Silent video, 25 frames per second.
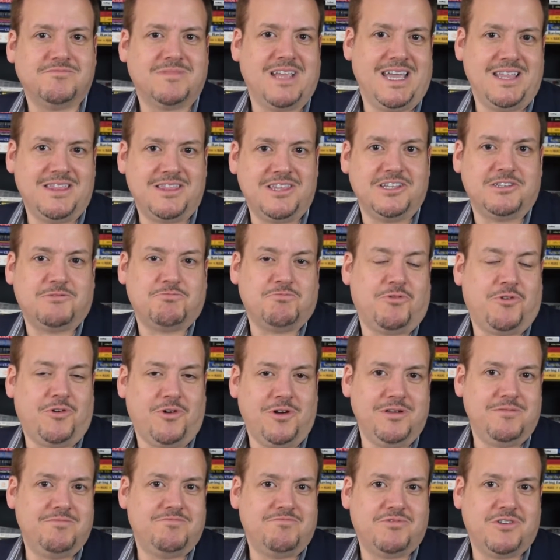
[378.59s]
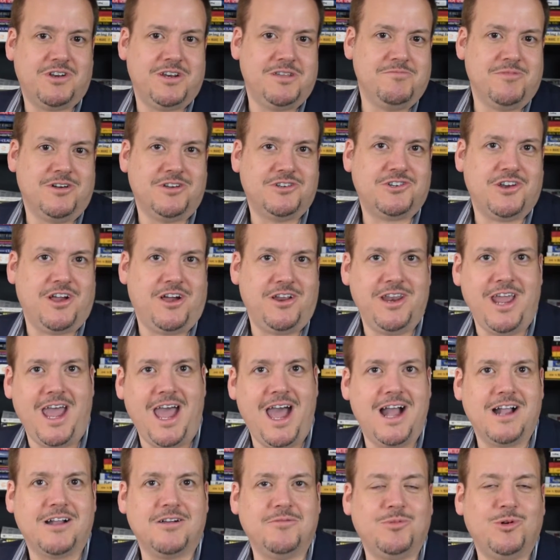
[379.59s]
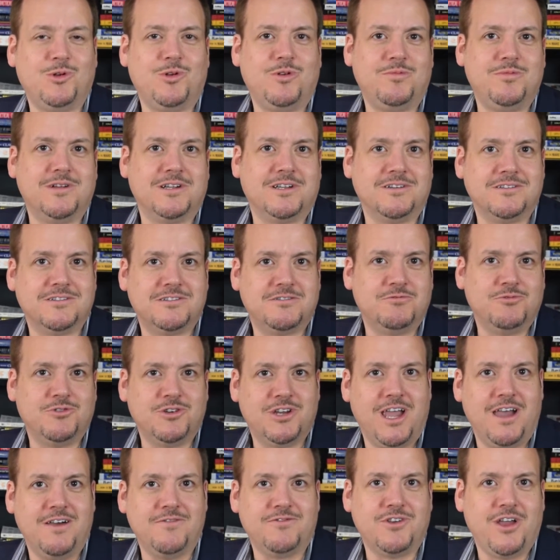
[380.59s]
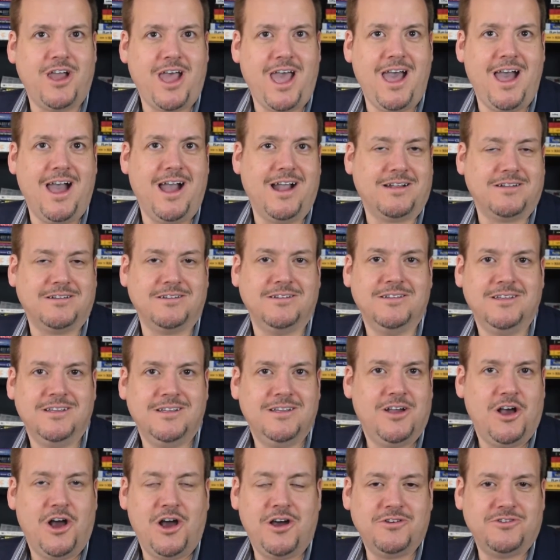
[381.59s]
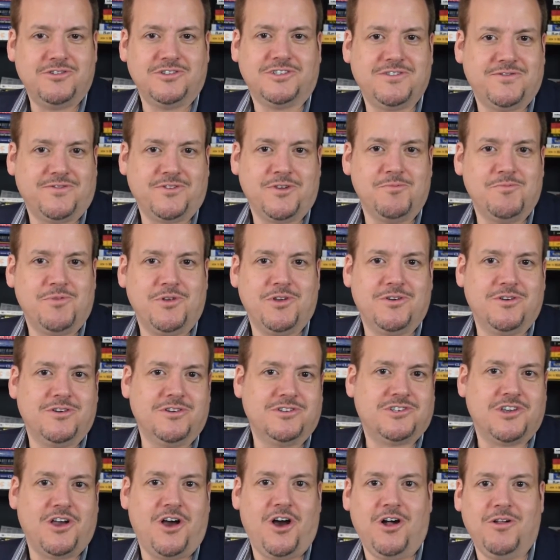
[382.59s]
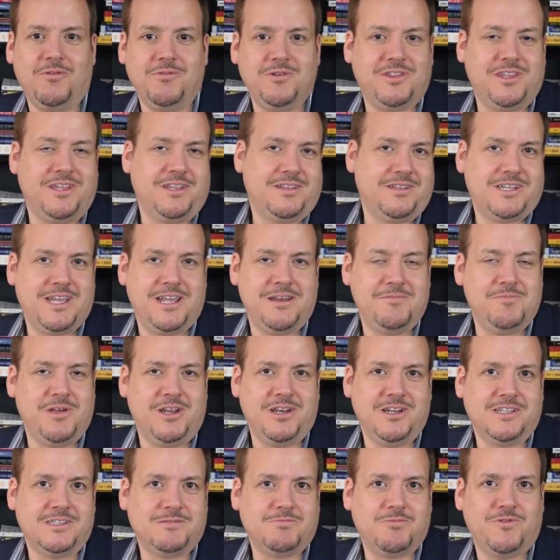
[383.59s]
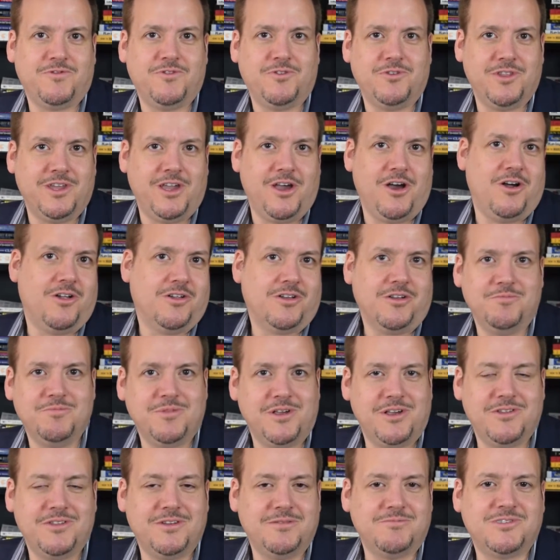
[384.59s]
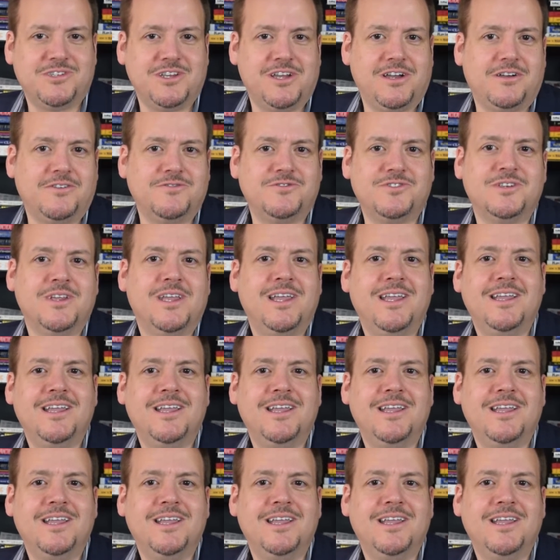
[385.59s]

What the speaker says: at this point, pretty much unhackable, because you would have to hack hundreds of computers all within 10 minutes before they all compare themselves.